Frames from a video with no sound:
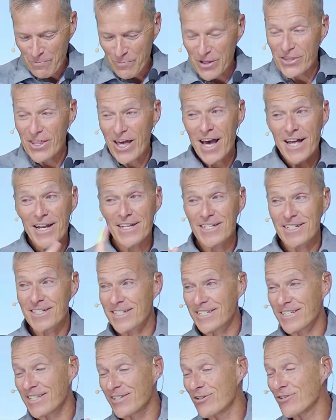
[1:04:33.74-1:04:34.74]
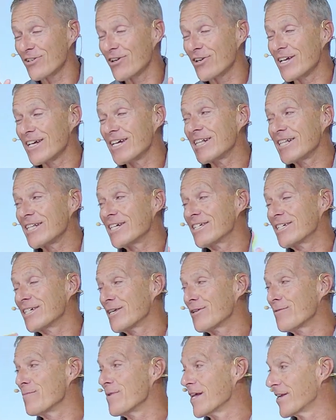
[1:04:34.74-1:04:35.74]
but that is, those are
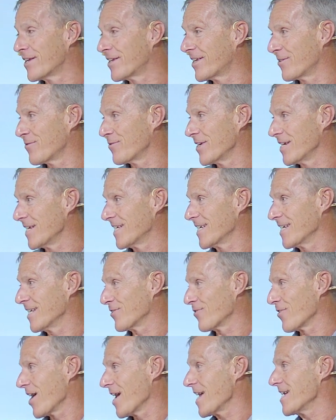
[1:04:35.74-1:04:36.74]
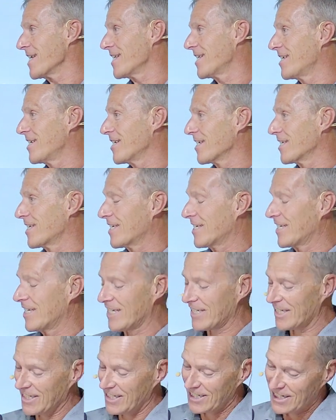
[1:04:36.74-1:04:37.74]
illegitimate reasons, right?
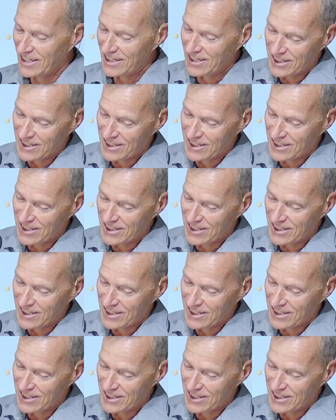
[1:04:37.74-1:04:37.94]
Just